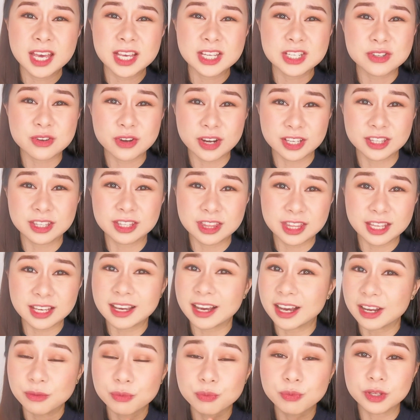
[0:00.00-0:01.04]
So I think
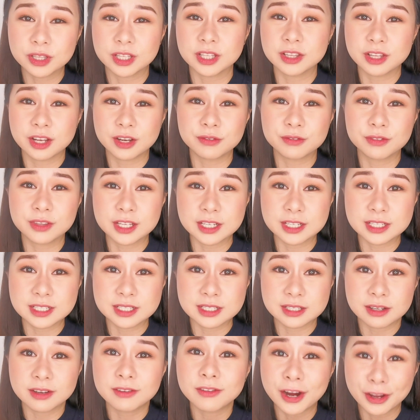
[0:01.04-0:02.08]
I really love
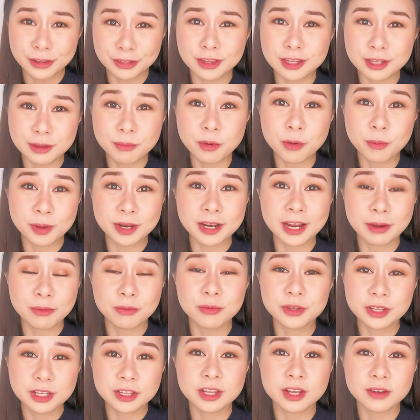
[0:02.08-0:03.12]
this. At the moment, I
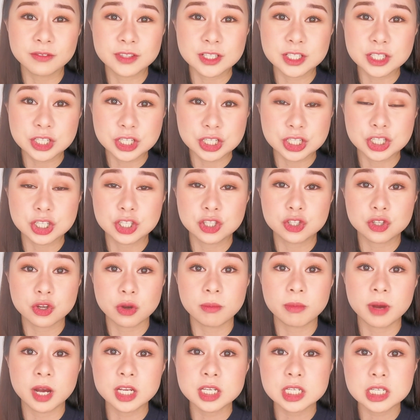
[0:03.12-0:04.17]
really love this cushion
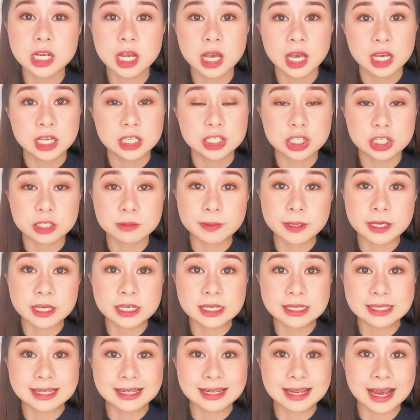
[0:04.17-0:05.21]
so much just
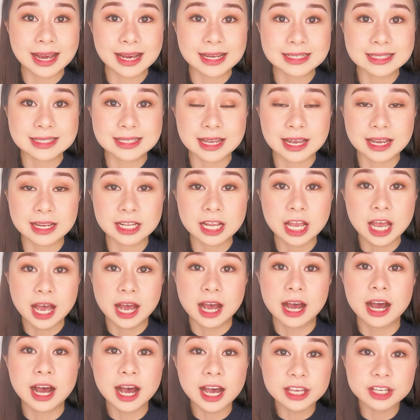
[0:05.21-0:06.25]
because it has that
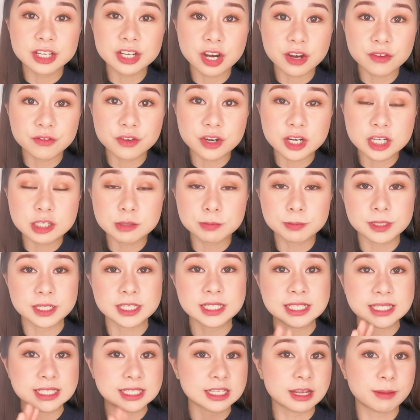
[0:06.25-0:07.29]
high coverage
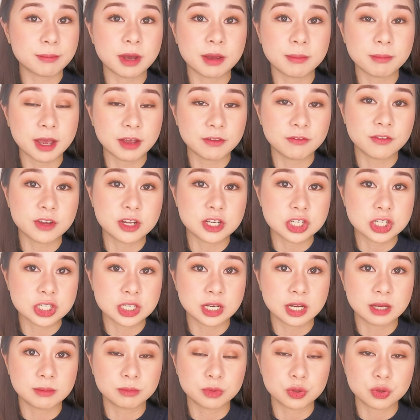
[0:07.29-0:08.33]
plus the semi-matte finish
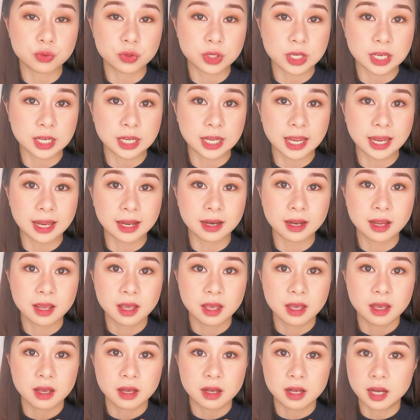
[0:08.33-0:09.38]
that I'm looking.
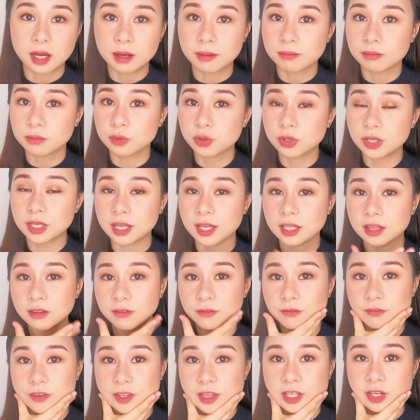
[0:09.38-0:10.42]
And looking at the
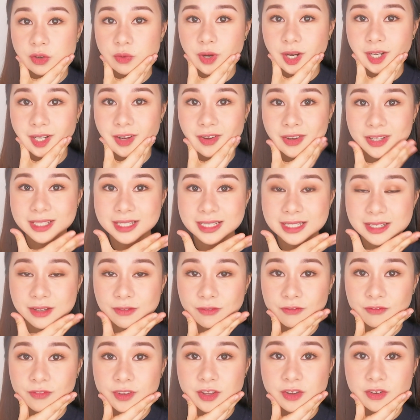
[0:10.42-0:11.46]
feeling right now, it
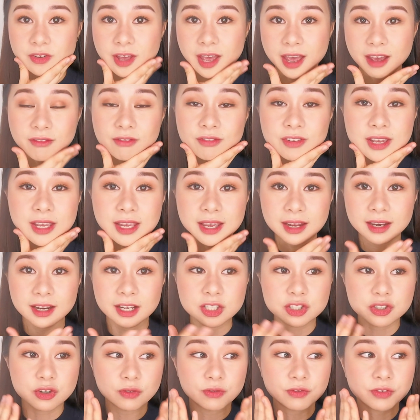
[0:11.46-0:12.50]
doesn't feel heavy, and
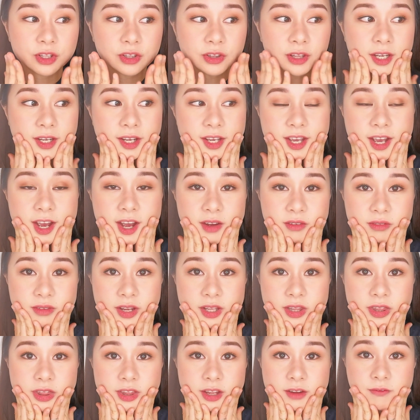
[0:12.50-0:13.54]
I don't feel like I have
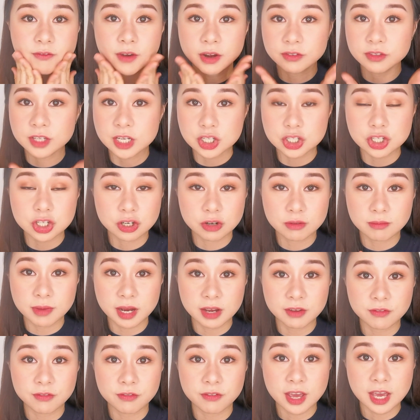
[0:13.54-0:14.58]
that thick foundation on
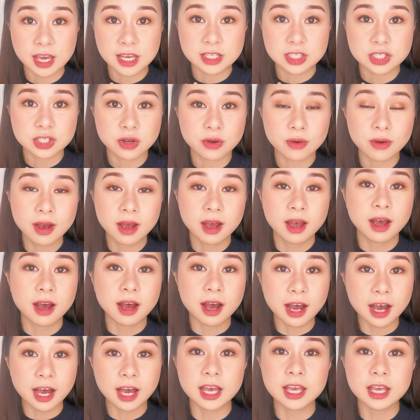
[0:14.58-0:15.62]
my face. So
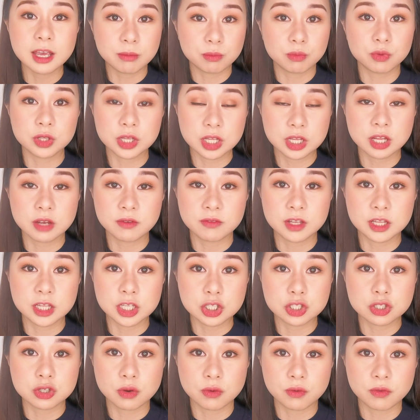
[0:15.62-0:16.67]
I am really loving
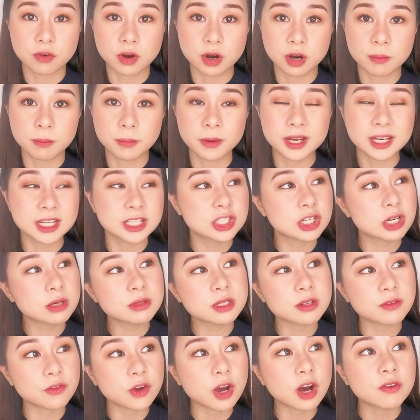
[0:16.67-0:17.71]
this so far. But in
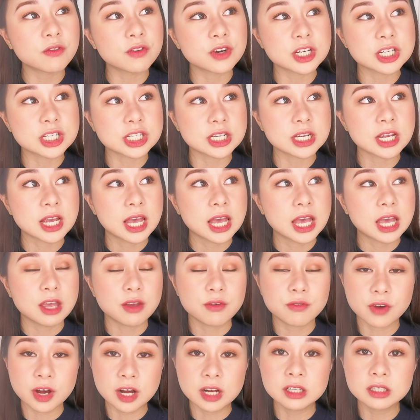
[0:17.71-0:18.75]
terms of coverage,
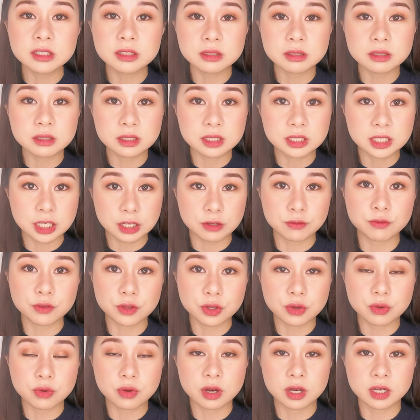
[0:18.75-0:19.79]
if I'll give
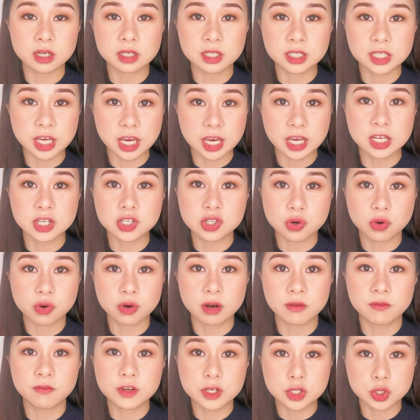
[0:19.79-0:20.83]
you a gauge
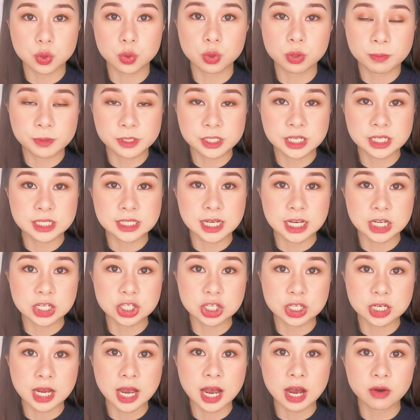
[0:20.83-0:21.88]
or a visual
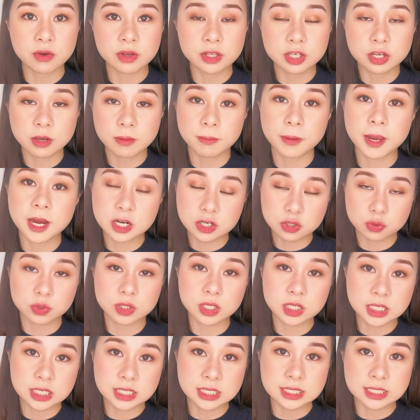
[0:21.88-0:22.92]
representation how it compares with
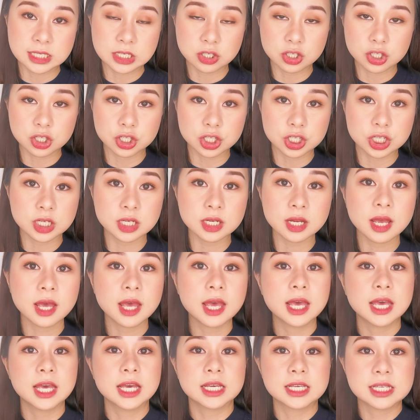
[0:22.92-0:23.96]
the Conceal cushion.
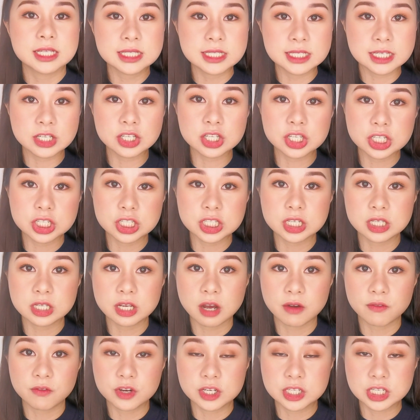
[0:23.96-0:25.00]
Conceal cushion
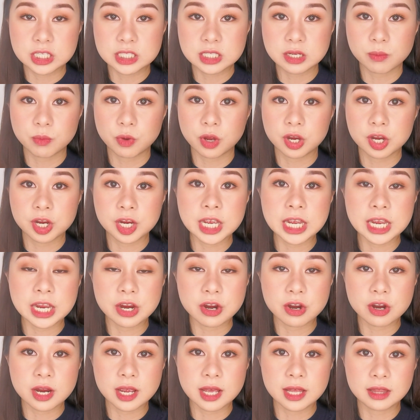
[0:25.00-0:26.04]
coverage is somewhere
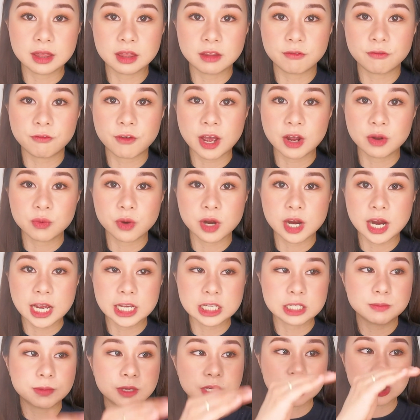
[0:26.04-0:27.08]
here, and the Founwear
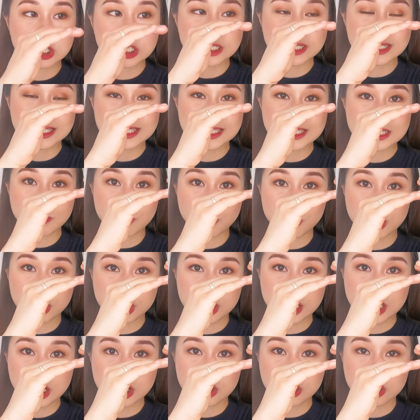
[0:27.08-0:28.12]
XP cushion is somewhere
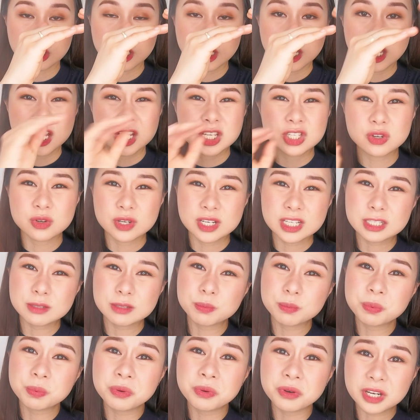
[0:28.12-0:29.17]
here. So it is
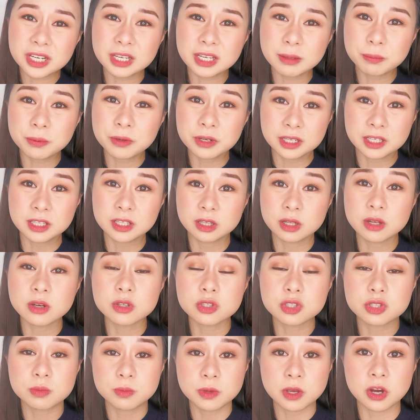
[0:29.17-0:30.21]
pretty
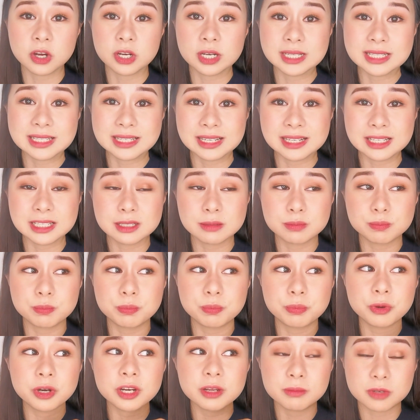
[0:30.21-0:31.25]
close, to be honest. It is
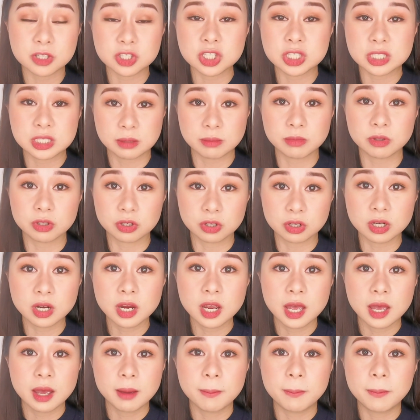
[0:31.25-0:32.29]
pretty much similar,
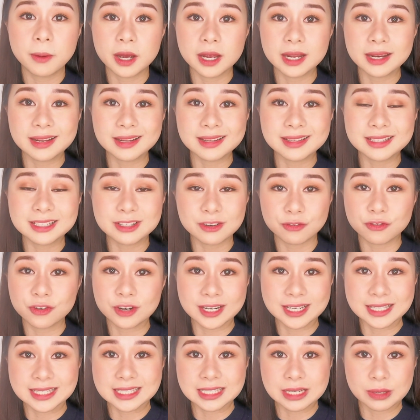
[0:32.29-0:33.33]
but
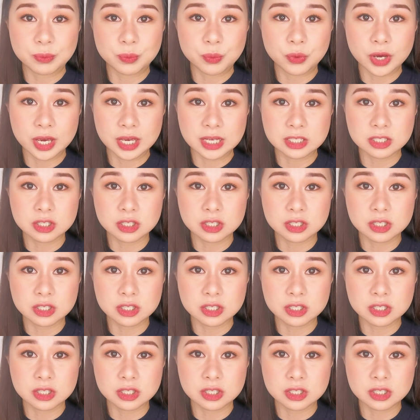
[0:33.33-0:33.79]
different in some way.